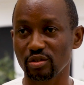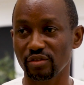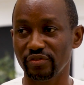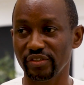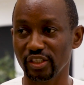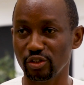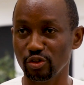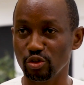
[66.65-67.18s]

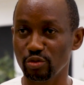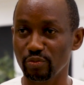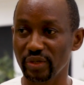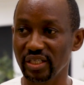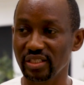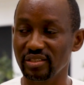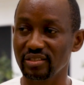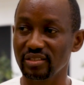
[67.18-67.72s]
of
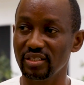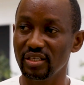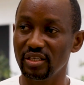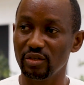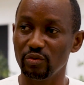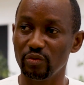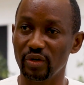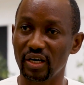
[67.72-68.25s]
recruitment.
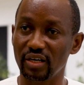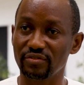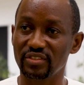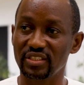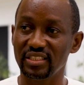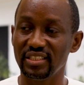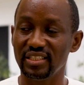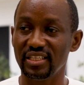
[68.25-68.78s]
We have
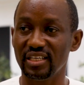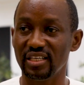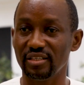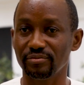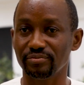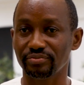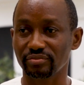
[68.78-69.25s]
seen a